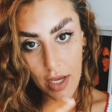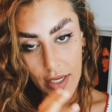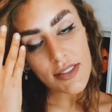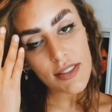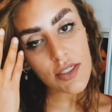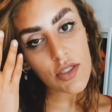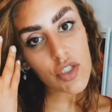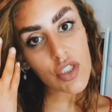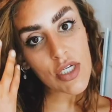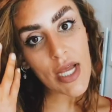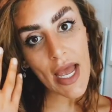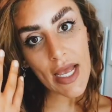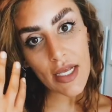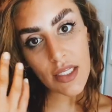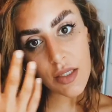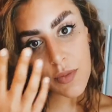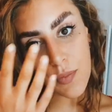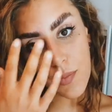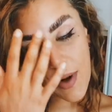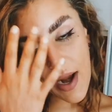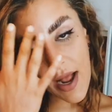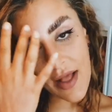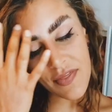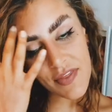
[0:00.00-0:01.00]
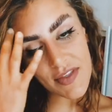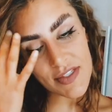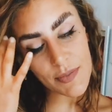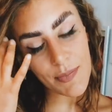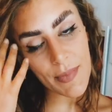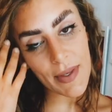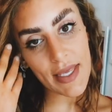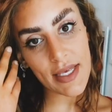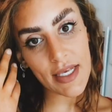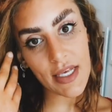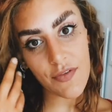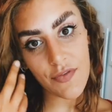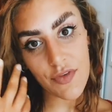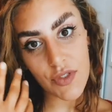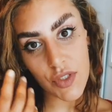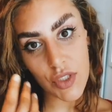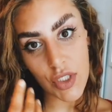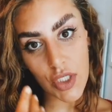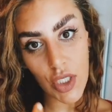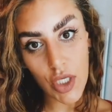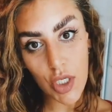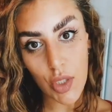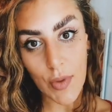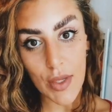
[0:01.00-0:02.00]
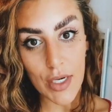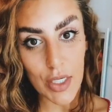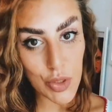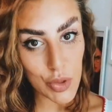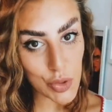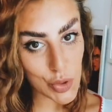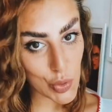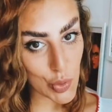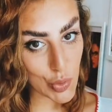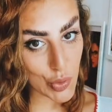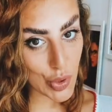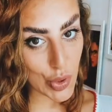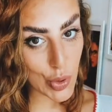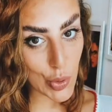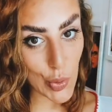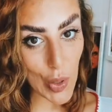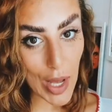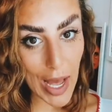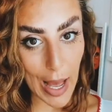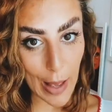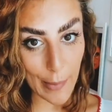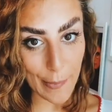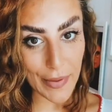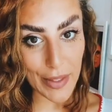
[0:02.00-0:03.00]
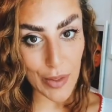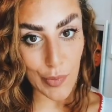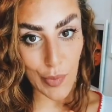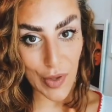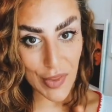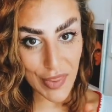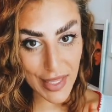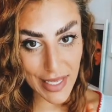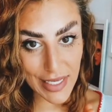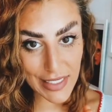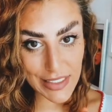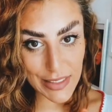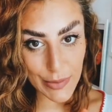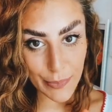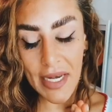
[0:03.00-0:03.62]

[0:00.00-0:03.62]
So check the brand that's being given to you and ensure that you're happy with it.